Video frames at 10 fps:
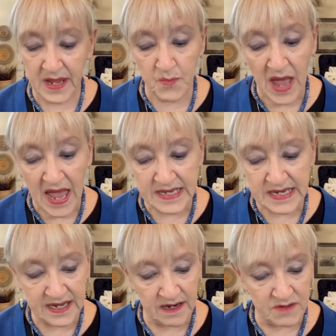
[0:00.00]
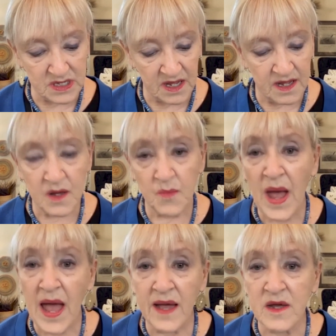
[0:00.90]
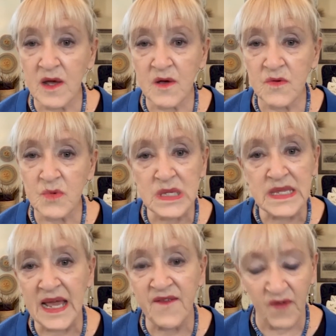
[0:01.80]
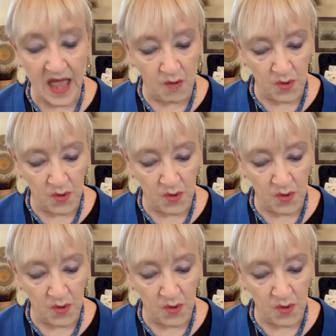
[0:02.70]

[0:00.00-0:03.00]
pine needles, pine cones, dead flower